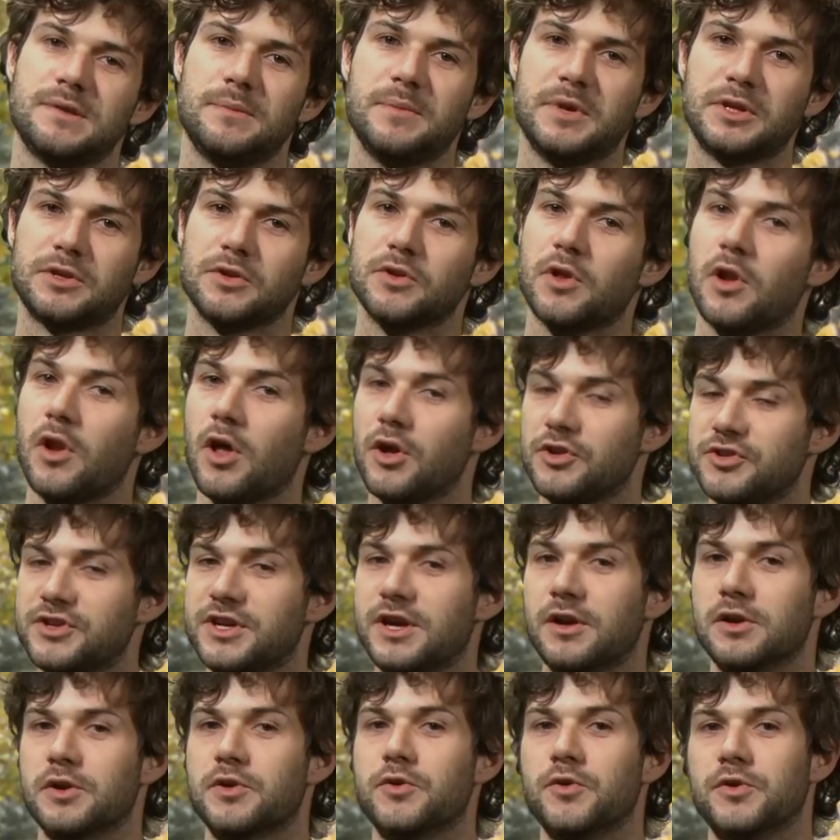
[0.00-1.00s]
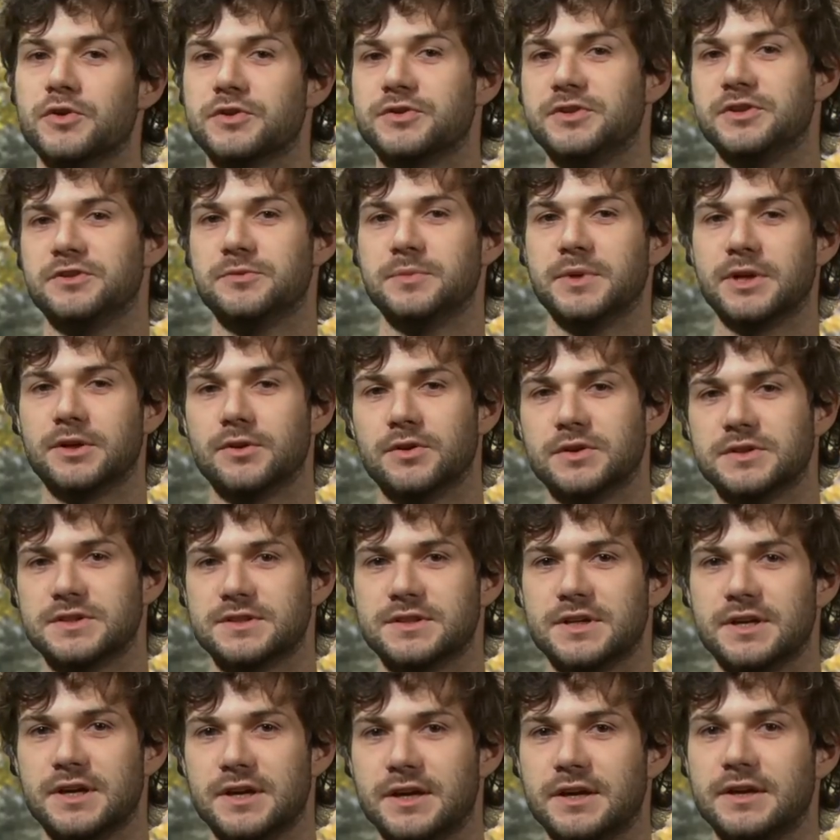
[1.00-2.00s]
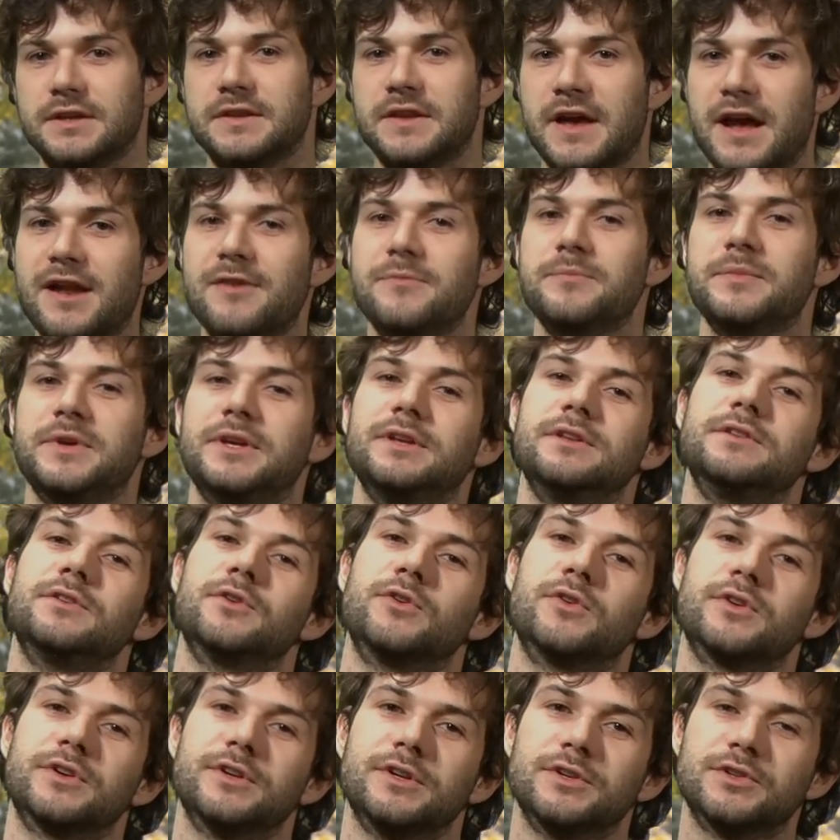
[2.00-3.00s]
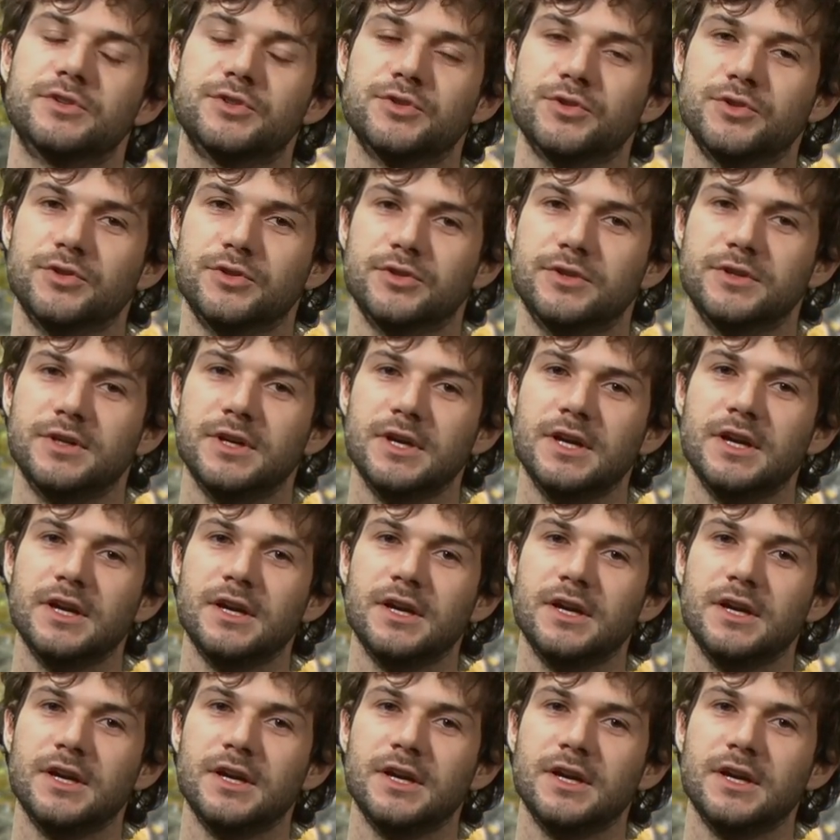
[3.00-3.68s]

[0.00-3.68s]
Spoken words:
methodological courses because it helped me in order to